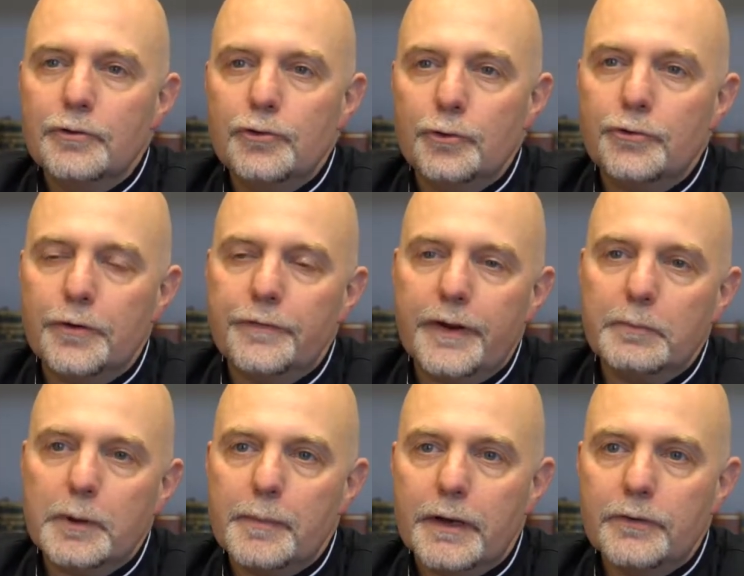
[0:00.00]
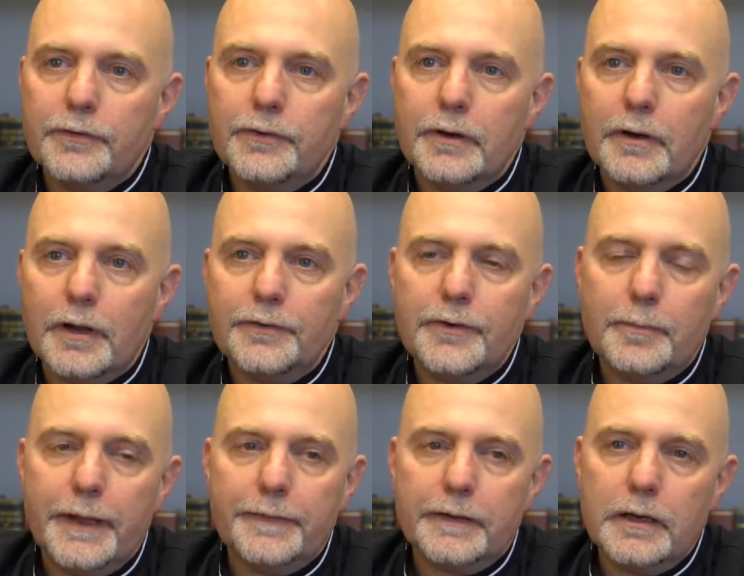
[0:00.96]
Schuster Family Medicine and
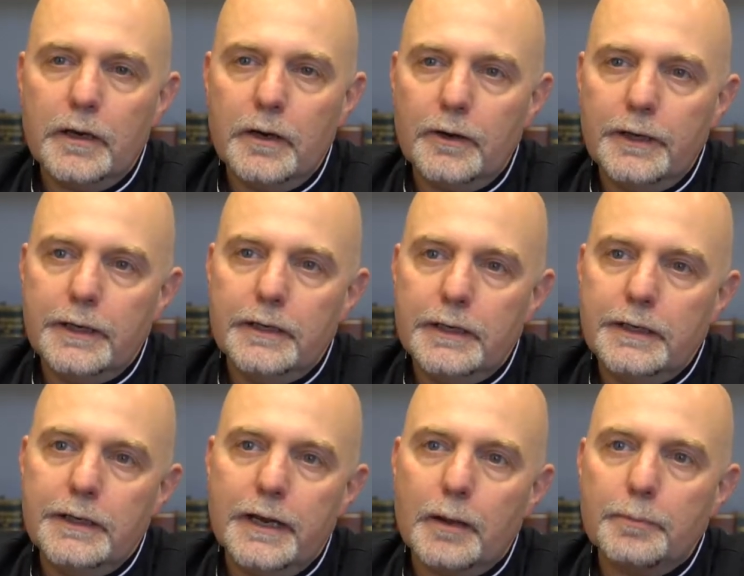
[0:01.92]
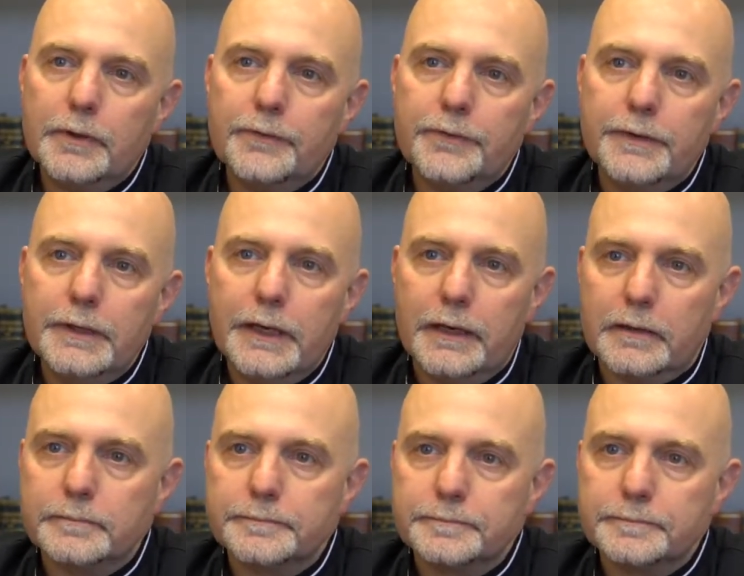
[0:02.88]
Osteopathic Care in Indianapolis, Indiana.